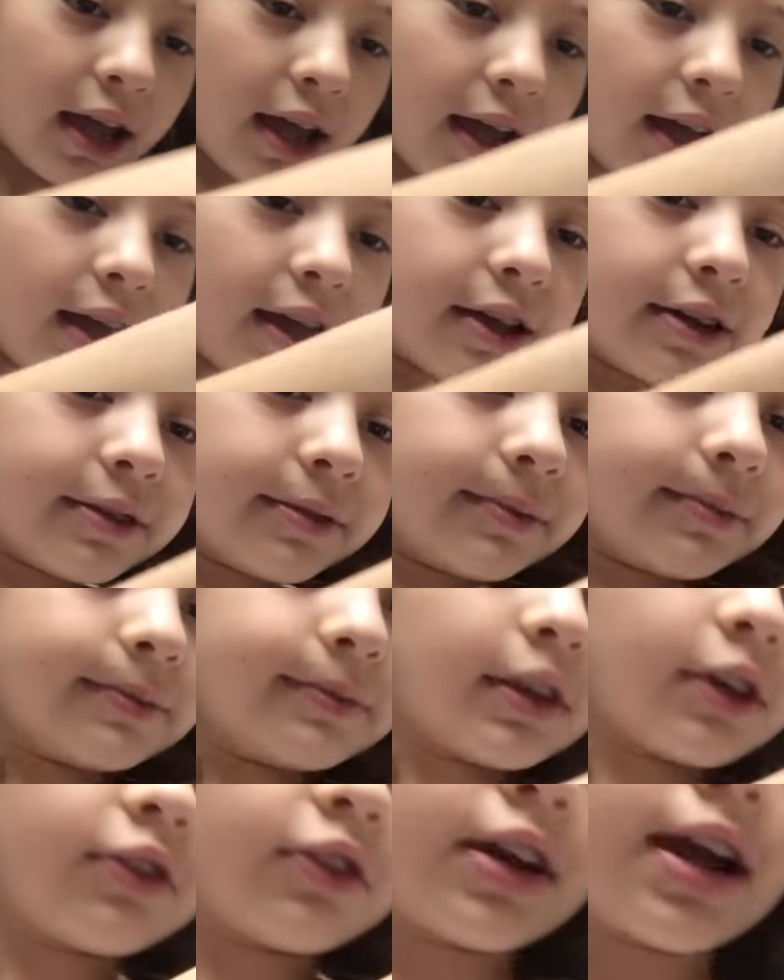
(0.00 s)
And
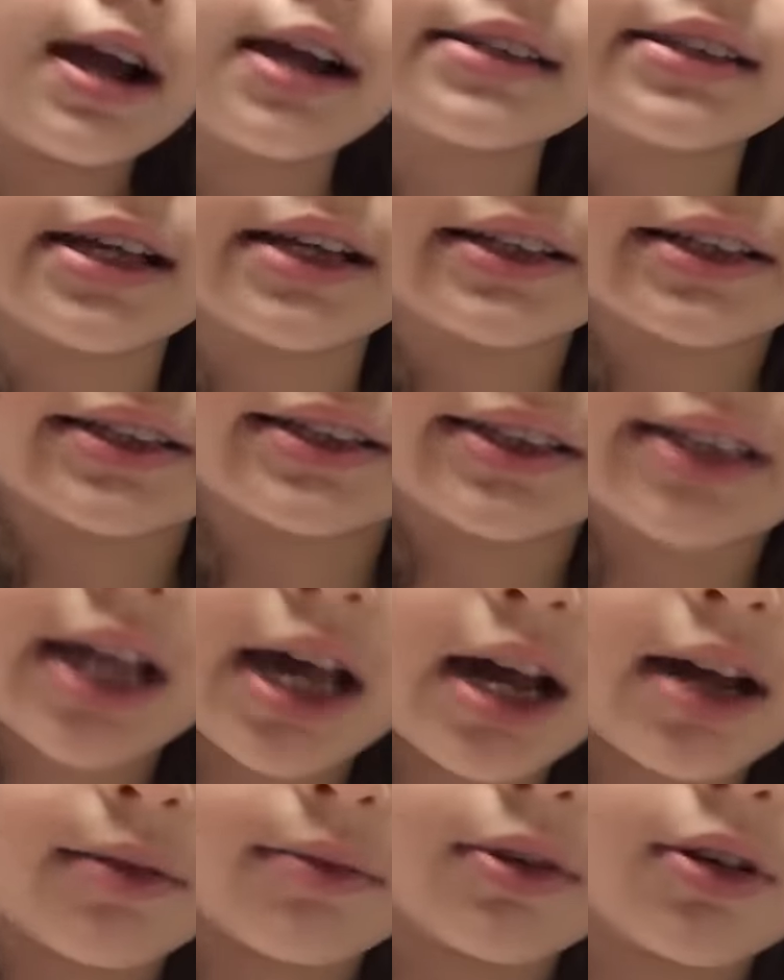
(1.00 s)
if you guys like the
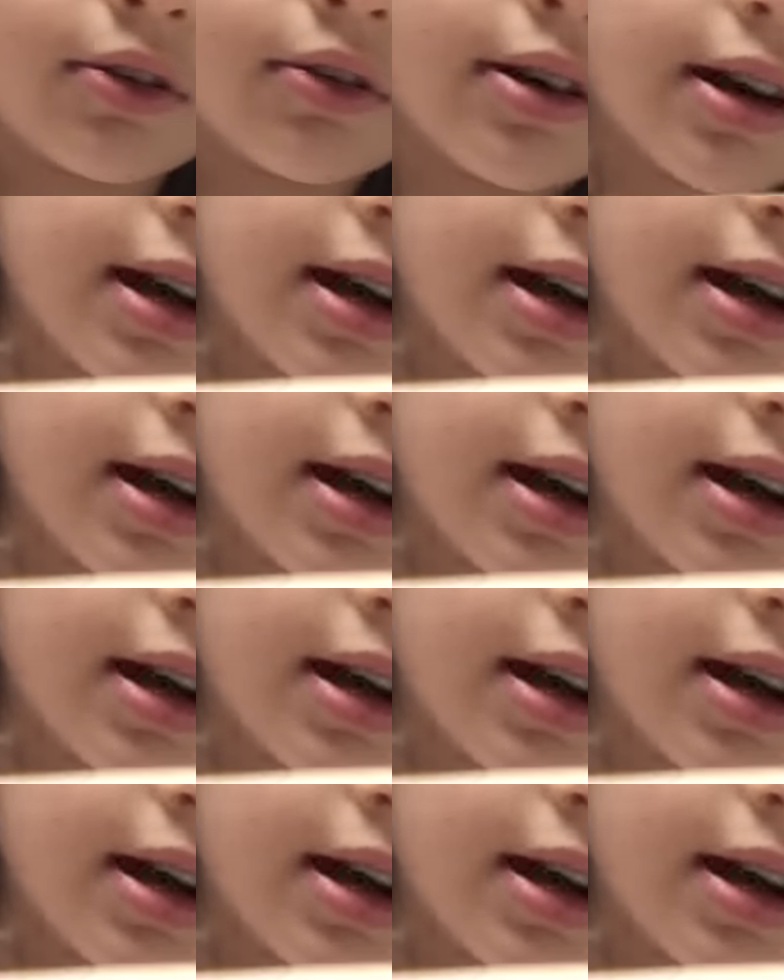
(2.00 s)
slime, go